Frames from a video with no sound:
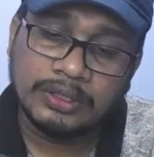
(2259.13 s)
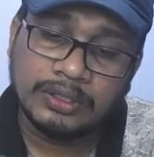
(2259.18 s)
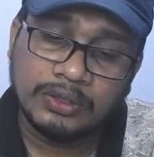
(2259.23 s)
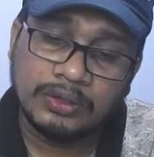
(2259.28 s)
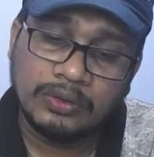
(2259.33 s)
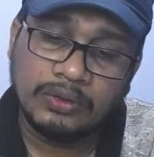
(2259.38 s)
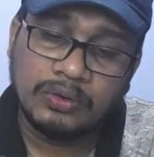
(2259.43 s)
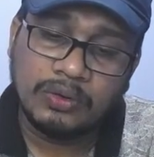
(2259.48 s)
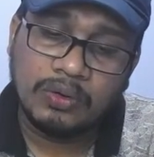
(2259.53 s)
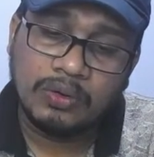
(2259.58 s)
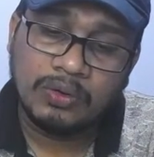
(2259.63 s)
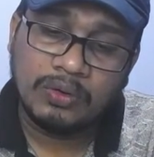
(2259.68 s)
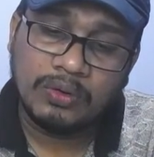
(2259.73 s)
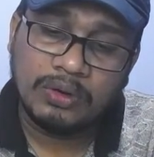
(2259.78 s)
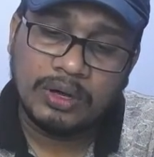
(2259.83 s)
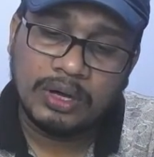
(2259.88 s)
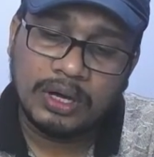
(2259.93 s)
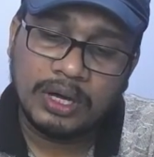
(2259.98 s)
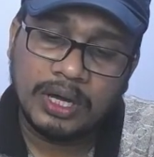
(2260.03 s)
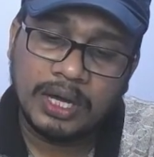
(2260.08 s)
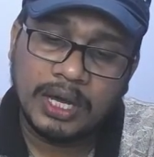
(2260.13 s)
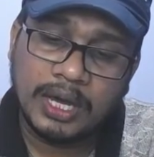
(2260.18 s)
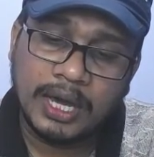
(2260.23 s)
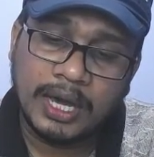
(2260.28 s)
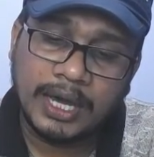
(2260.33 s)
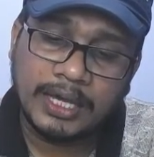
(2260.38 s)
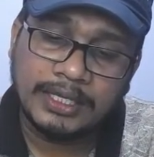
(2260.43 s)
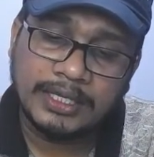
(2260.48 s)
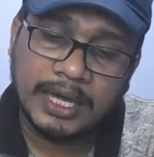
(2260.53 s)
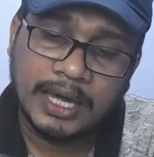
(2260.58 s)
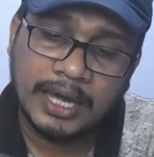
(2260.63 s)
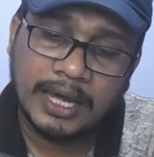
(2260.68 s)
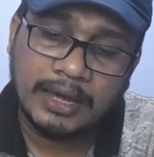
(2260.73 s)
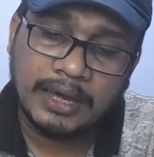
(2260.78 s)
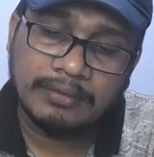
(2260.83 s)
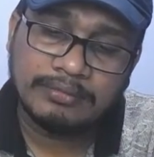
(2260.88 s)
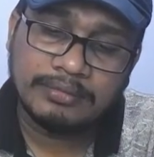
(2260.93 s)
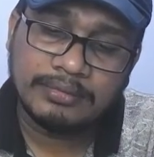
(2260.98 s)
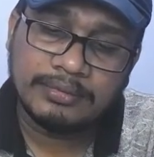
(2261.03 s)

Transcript: no, I have